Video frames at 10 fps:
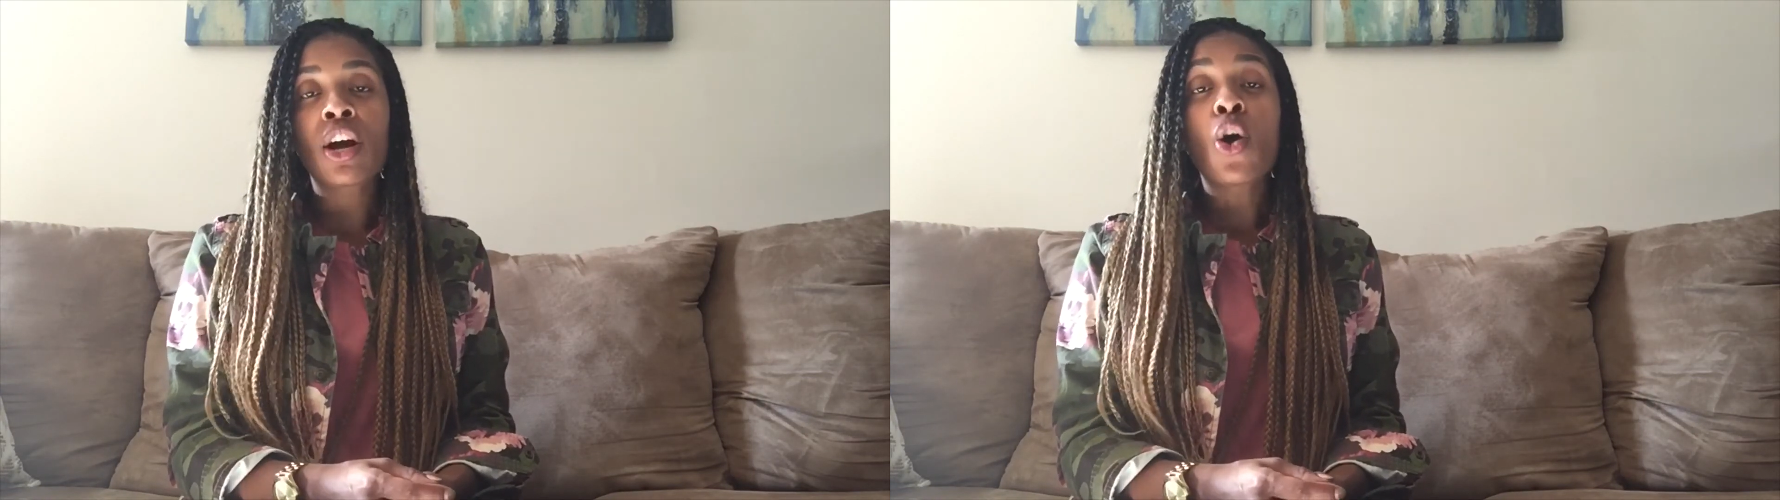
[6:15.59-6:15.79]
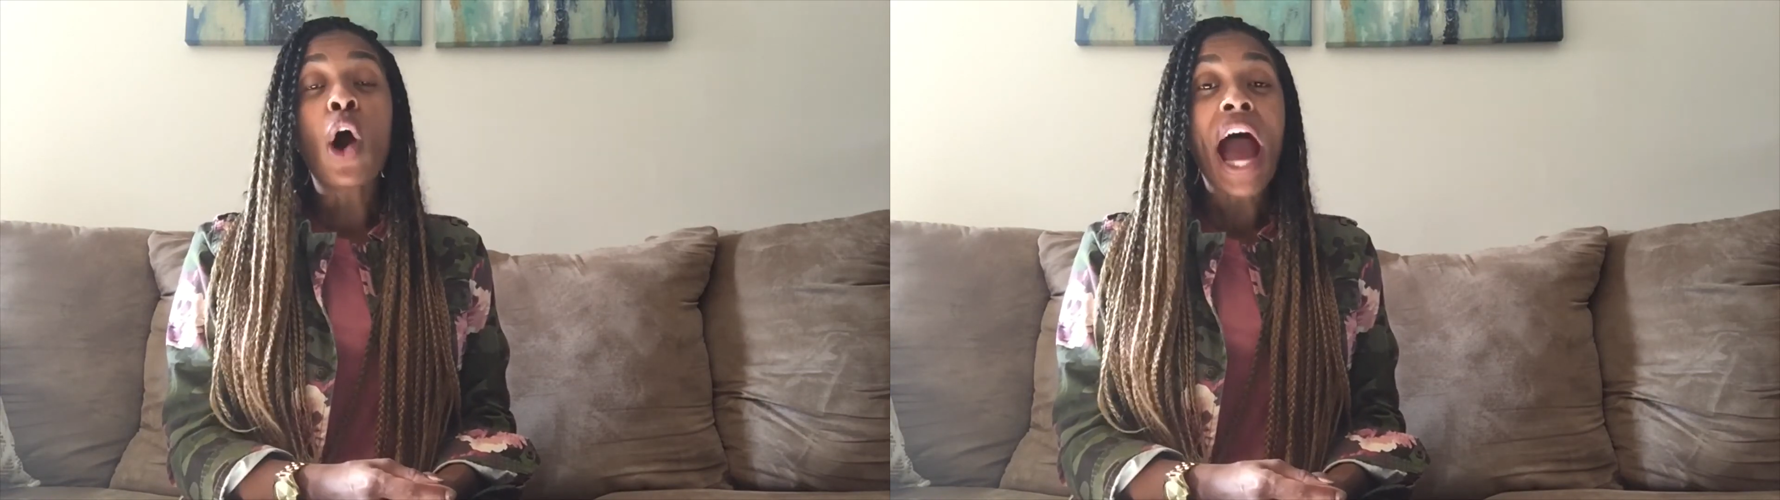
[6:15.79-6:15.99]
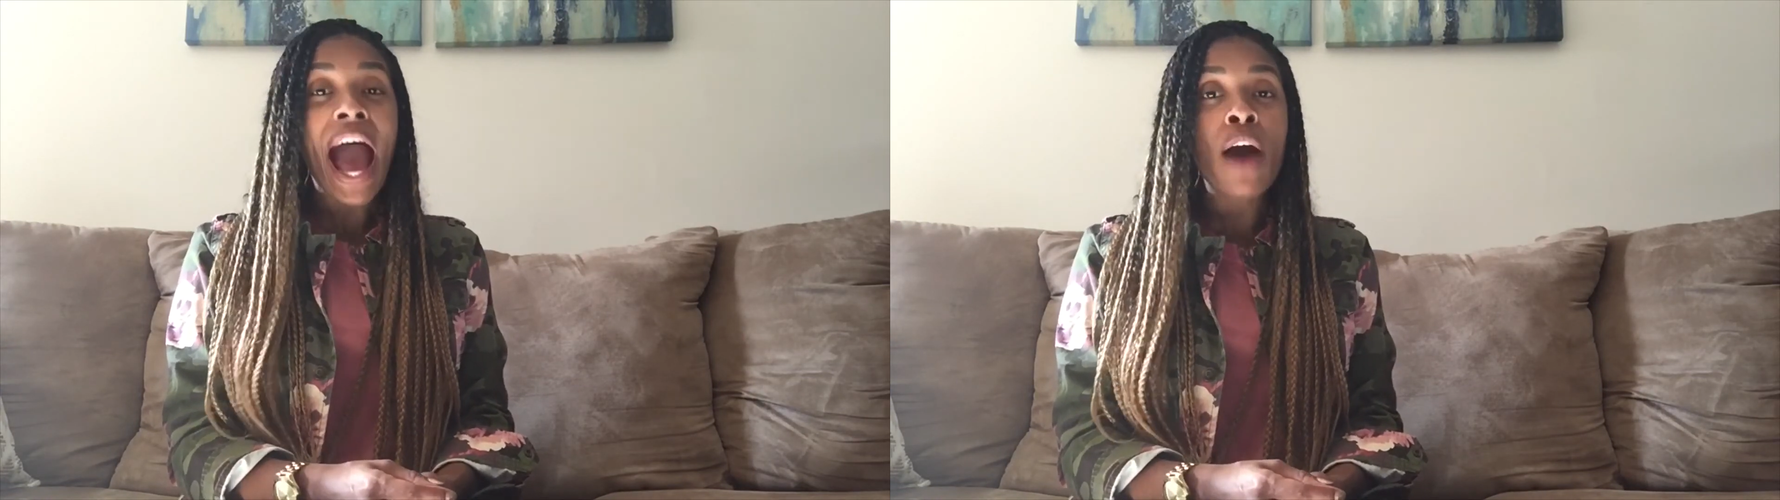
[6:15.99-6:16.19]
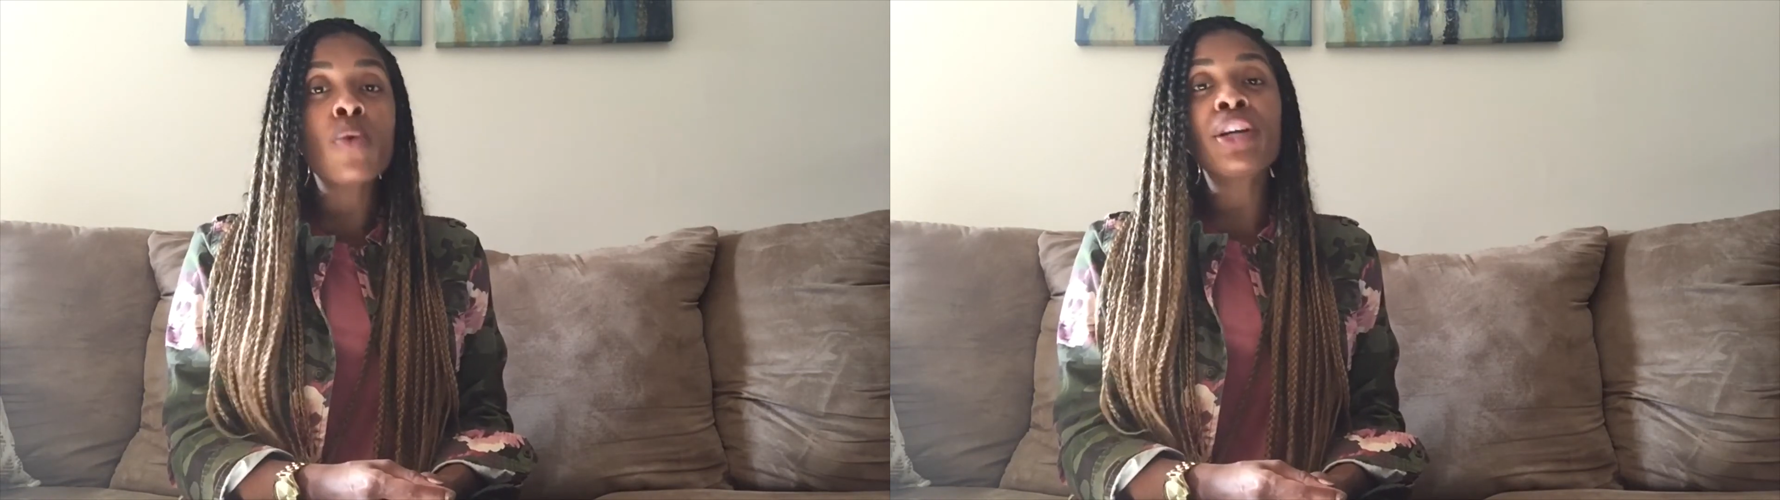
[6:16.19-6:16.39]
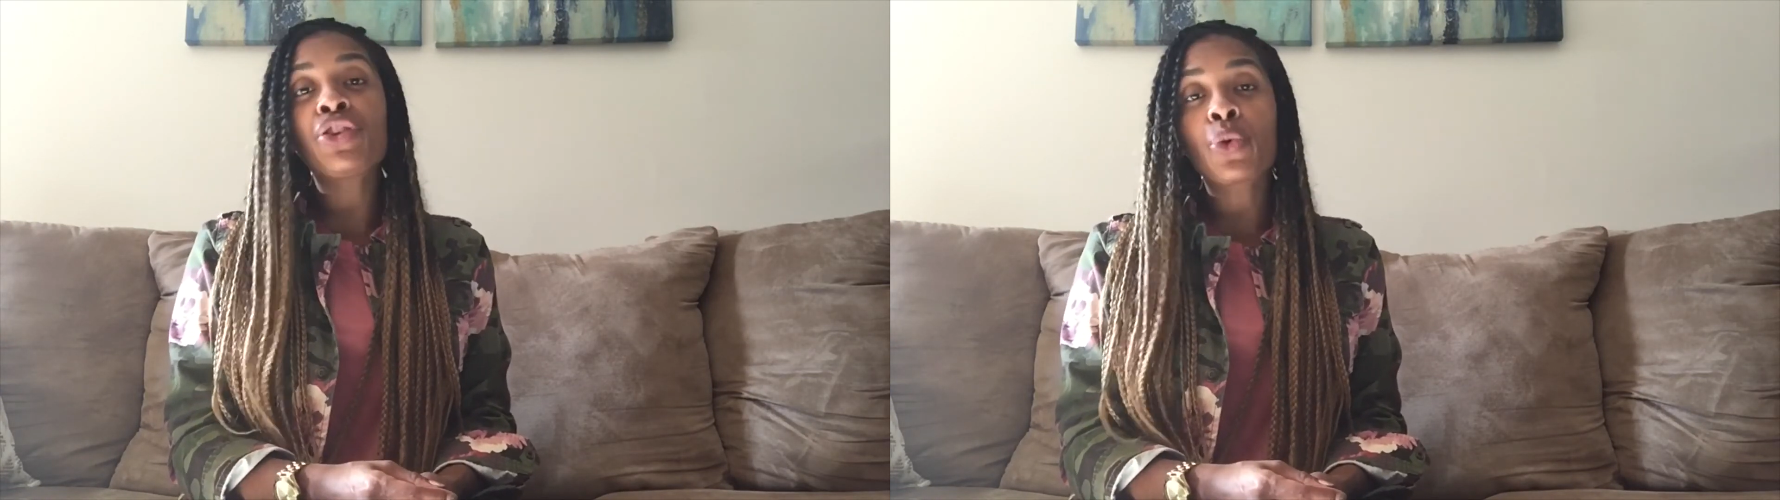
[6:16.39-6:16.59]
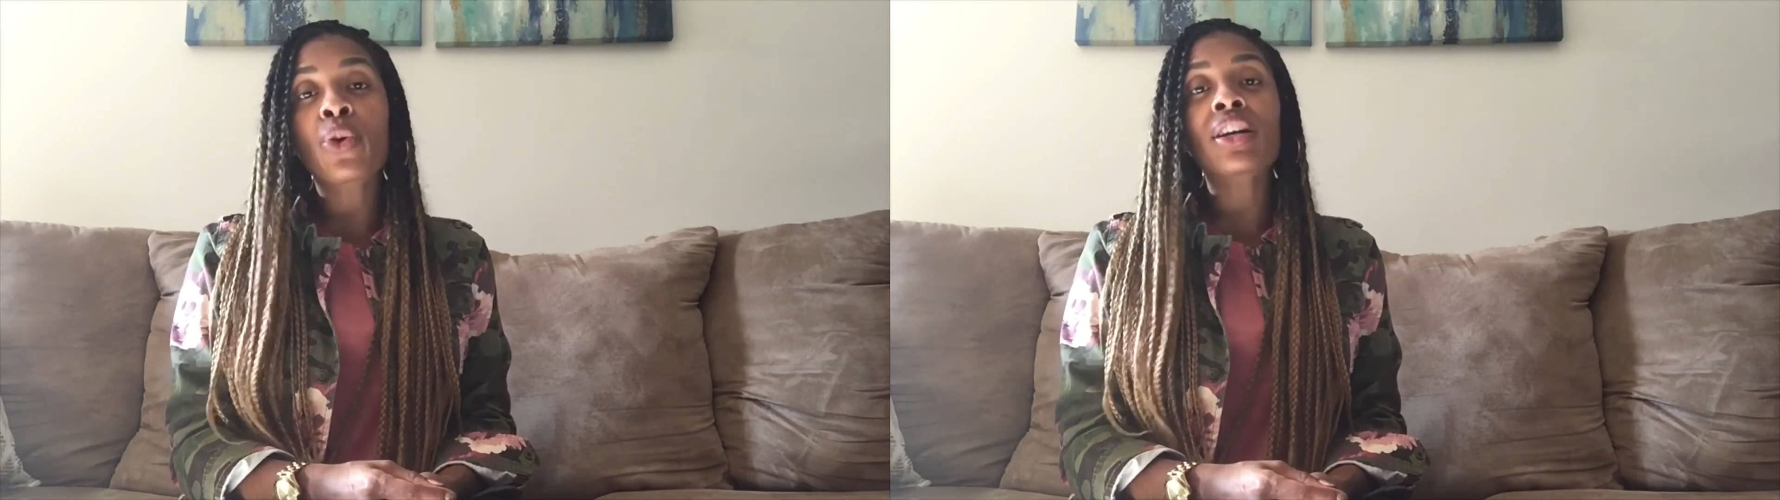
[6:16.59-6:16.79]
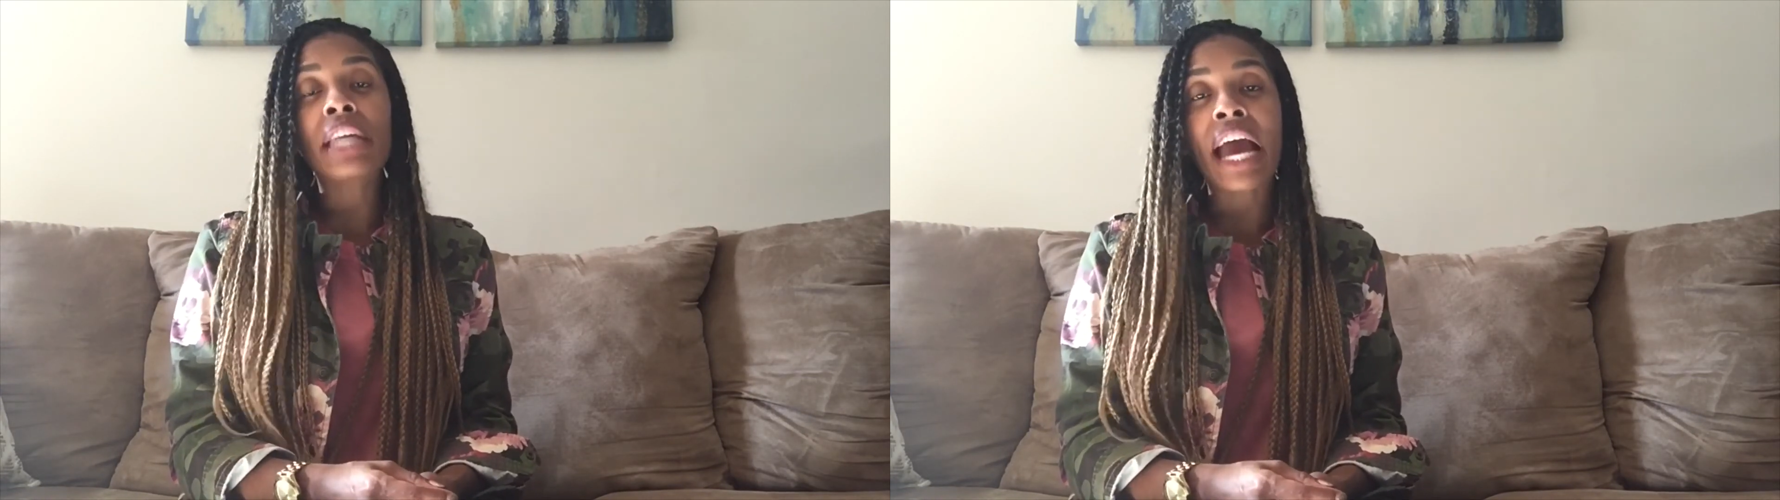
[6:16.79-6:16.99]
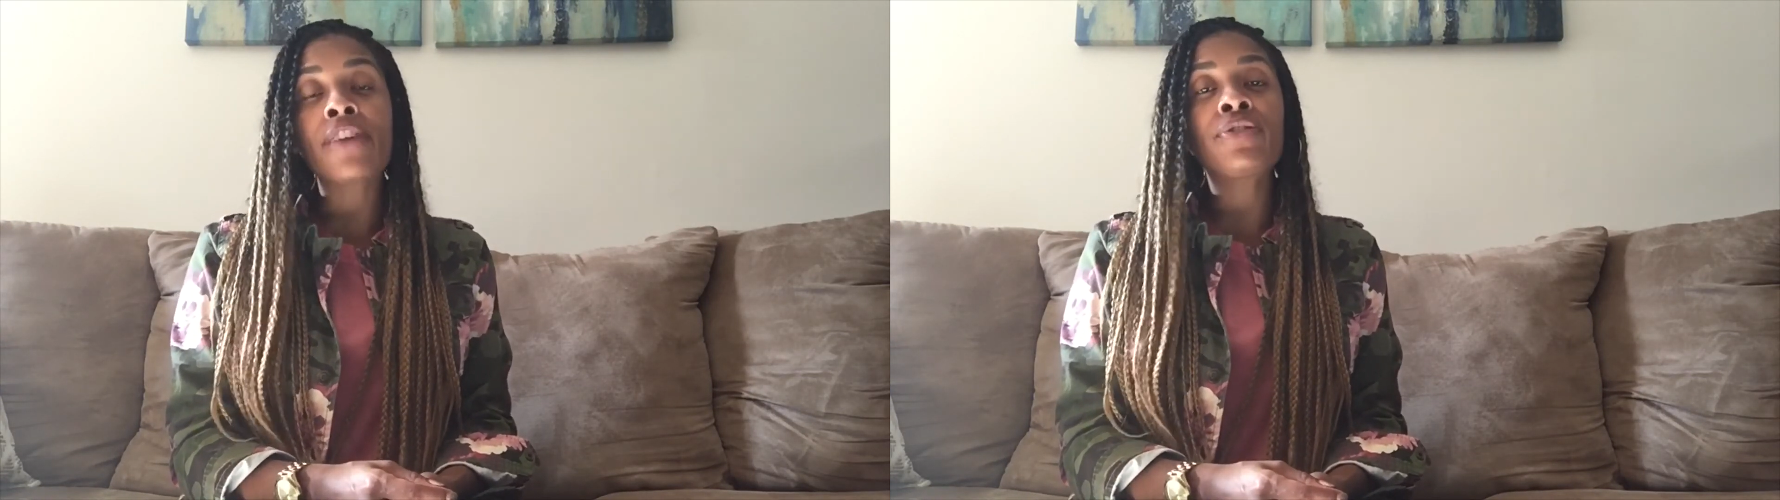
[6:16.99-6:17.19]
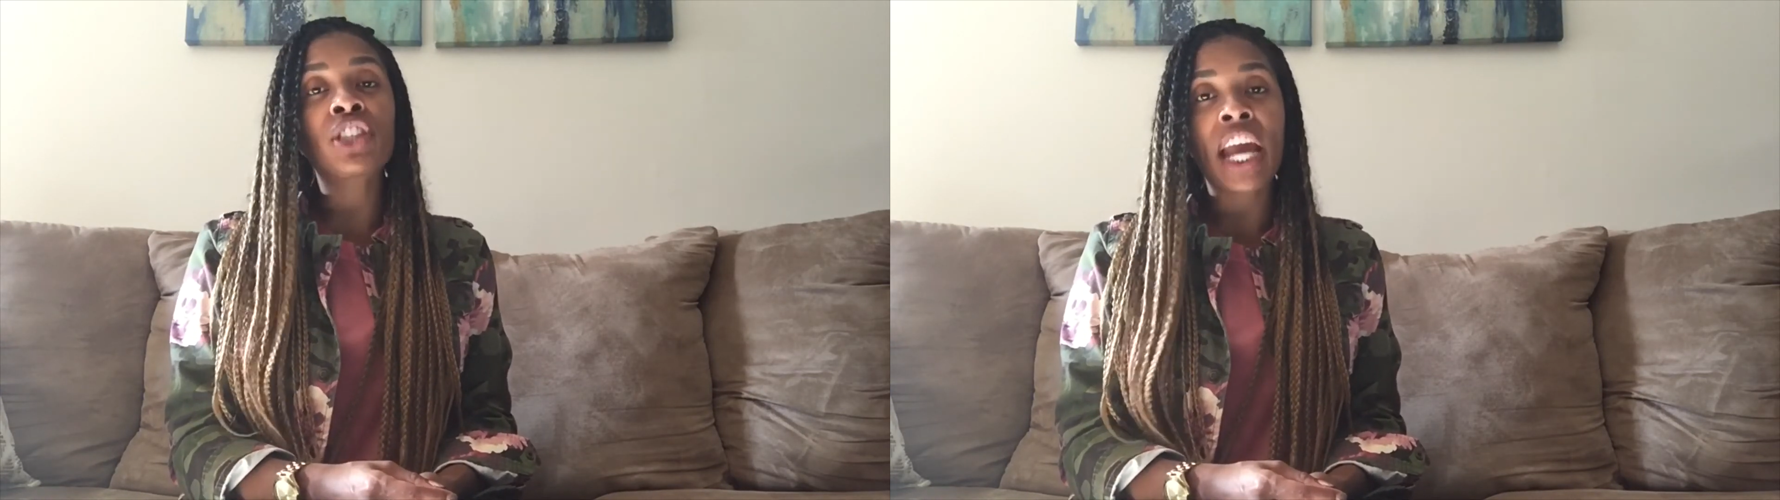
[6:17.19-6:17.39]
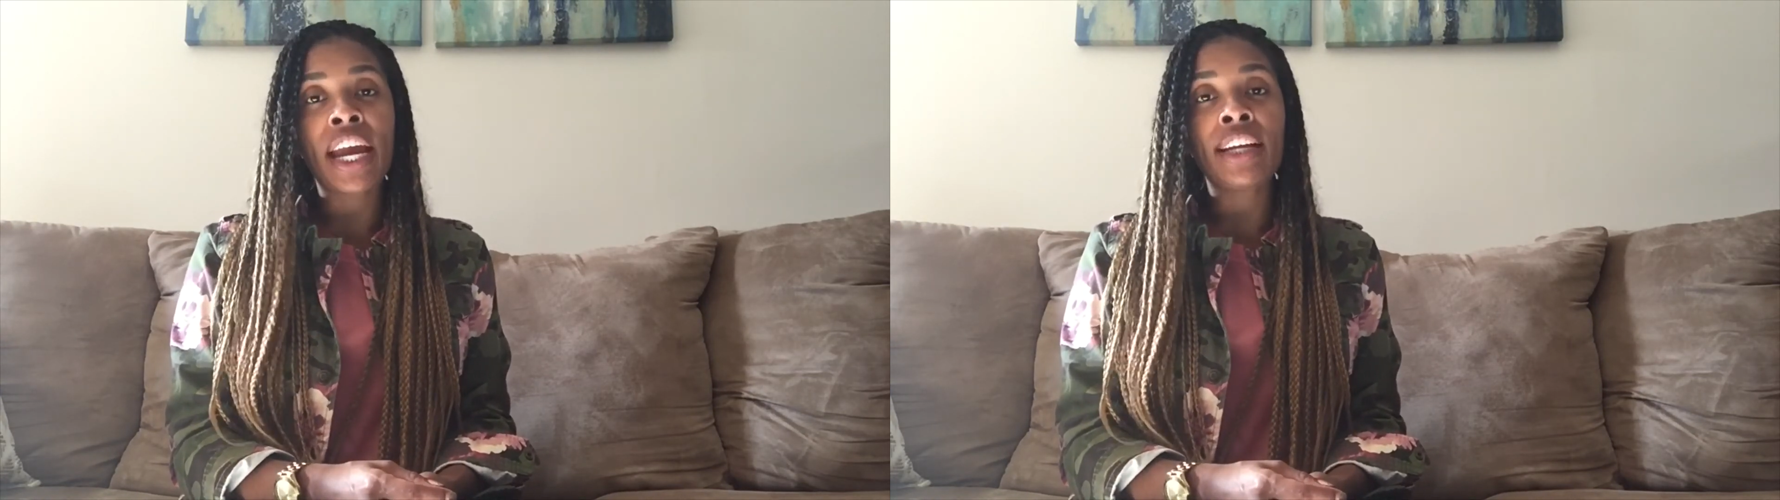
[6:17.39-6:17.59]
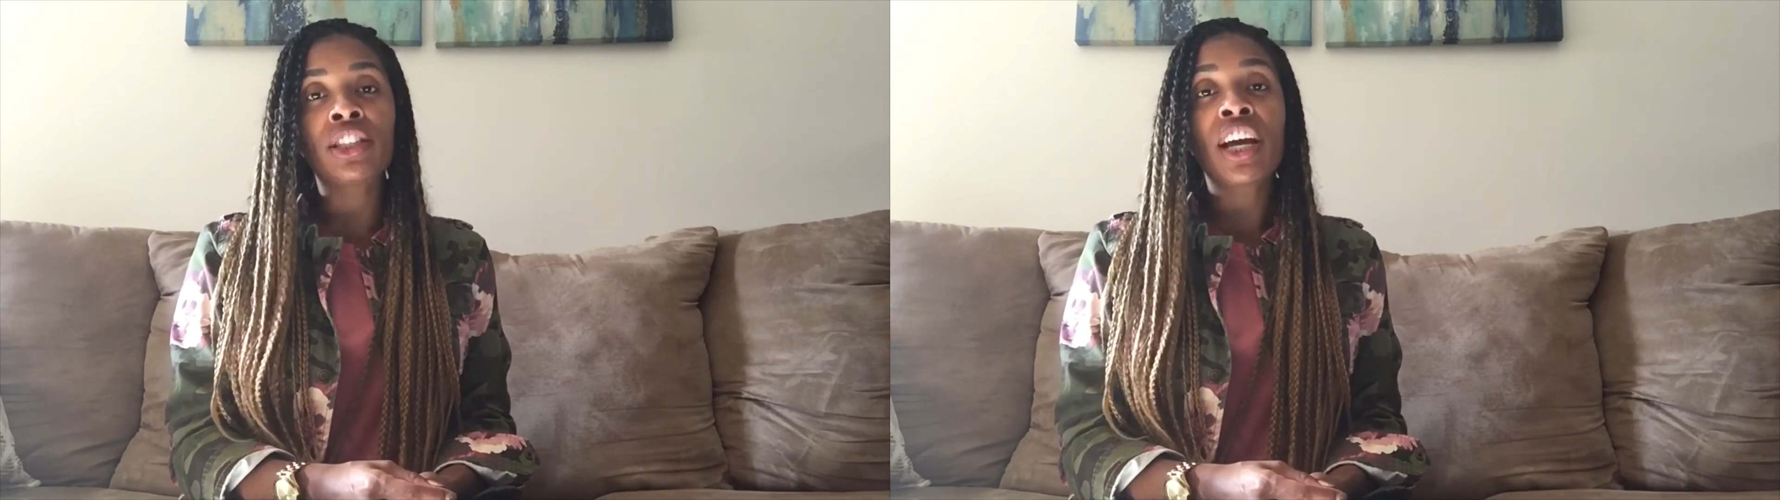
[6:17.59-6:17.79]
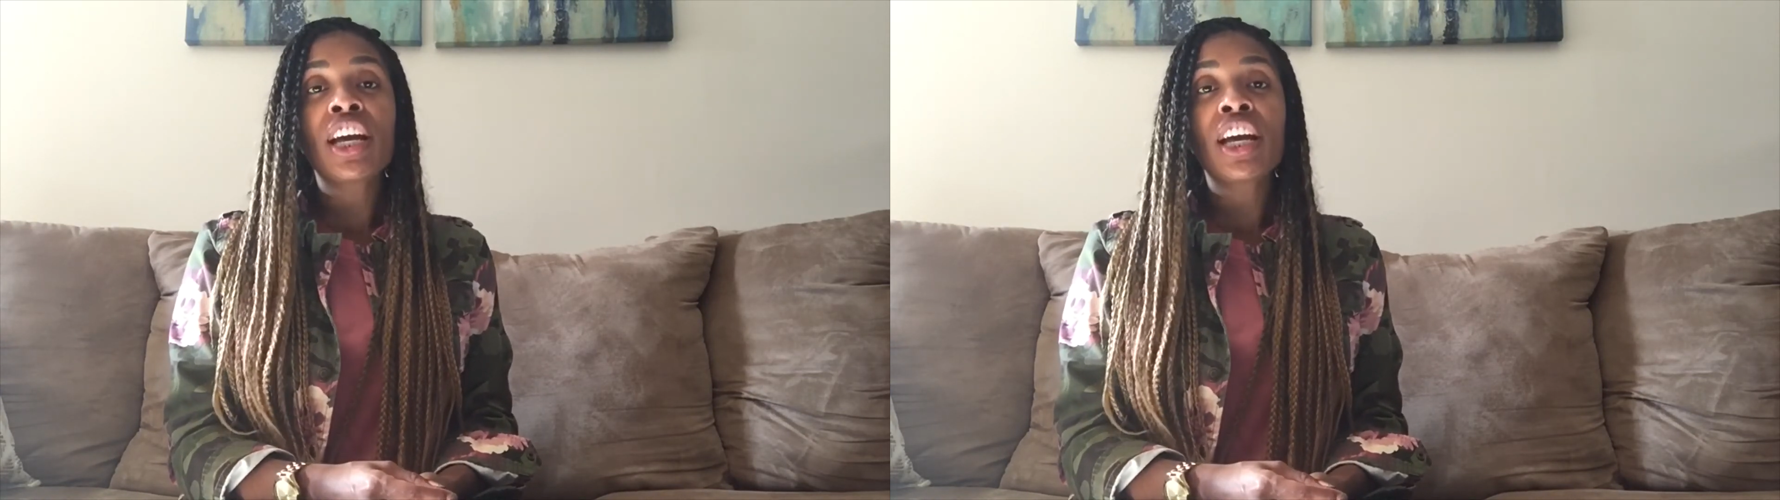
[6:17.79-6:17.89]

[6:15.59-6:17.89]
How would your life change